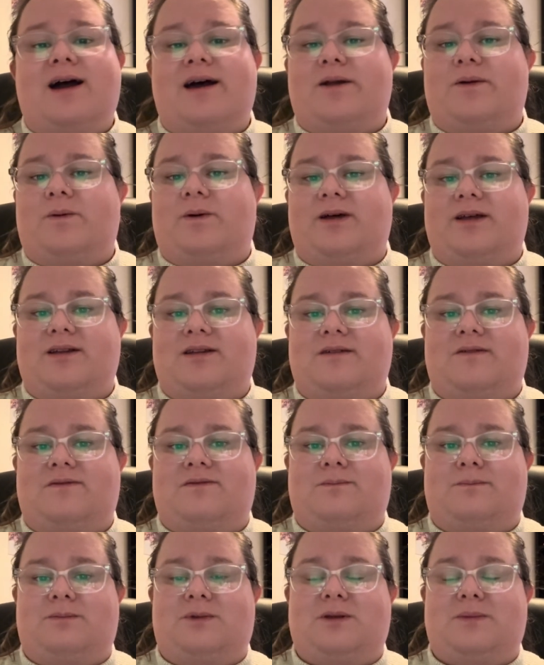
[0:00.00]
I don't want
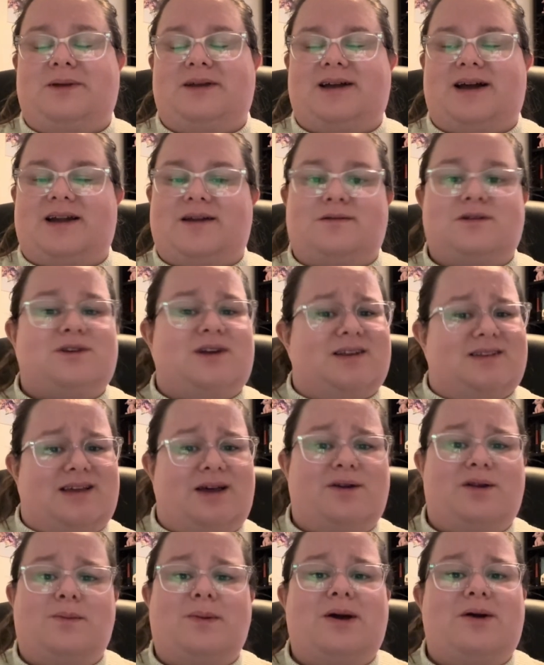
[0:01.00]
to be kind of stressed
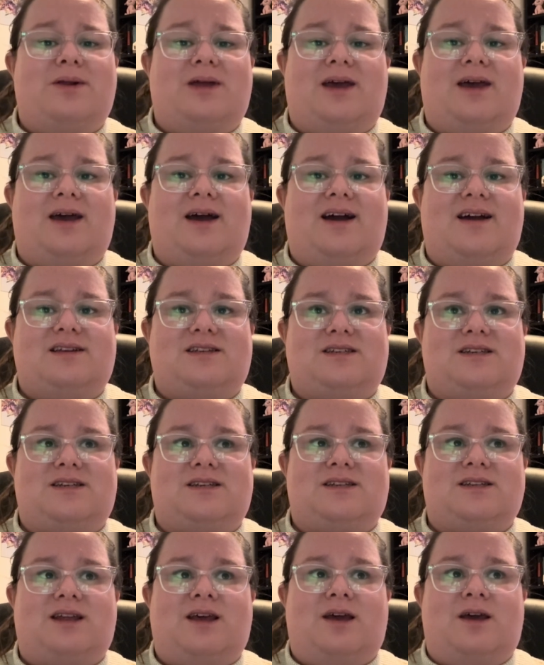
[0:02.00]
out about it. I just